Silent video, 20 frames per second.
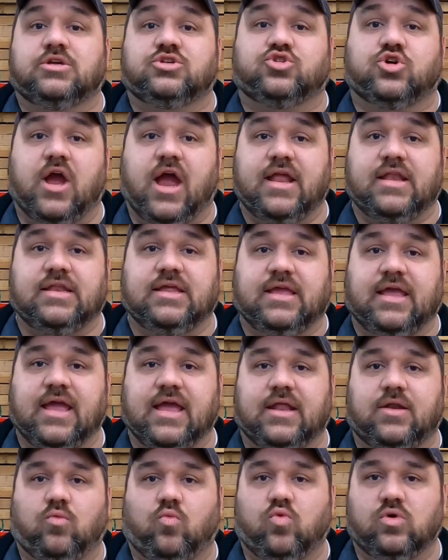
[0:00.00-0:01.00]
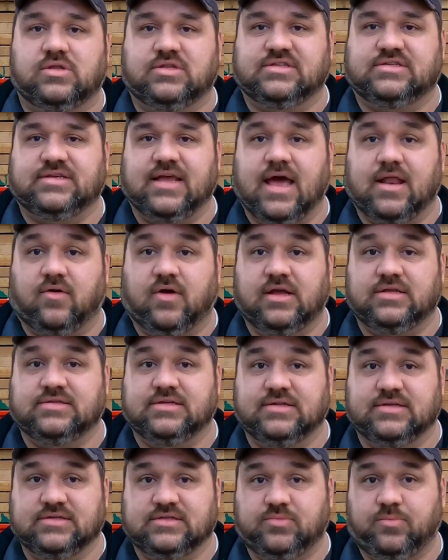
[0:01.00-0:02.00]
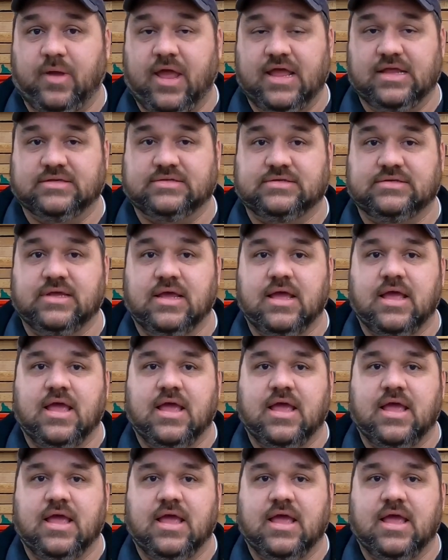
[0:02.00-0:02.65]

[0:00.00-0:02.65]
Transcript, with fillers: trying to get wooden satellites into space.